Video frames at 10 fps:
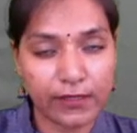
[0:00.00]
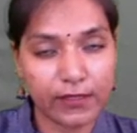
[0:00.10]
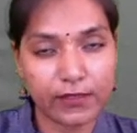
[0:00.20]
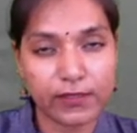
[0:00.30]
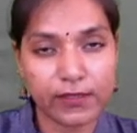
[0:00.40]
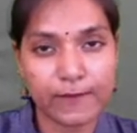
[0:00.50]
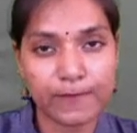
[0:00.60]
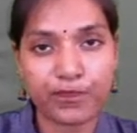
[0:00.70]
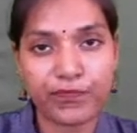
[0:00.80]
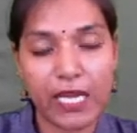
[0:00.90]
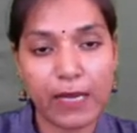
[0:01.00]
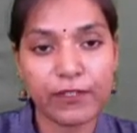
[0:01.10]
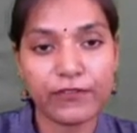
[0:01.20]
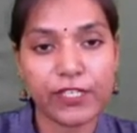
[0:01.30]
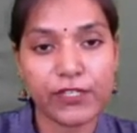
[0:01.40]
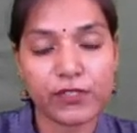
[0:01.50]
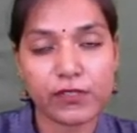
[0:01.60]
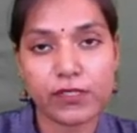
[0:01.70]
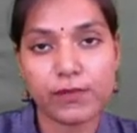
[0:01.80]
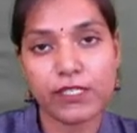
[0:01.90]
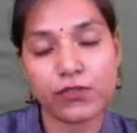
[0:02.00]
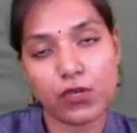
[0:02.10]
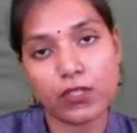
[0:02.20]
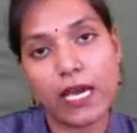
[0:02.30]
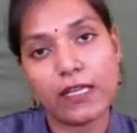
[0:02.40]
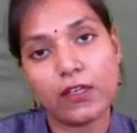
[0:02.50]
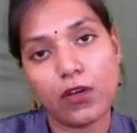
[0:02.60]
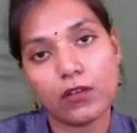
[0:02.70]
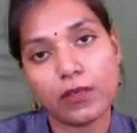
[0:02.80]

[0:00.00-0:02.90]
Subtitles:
this amplification is based on analog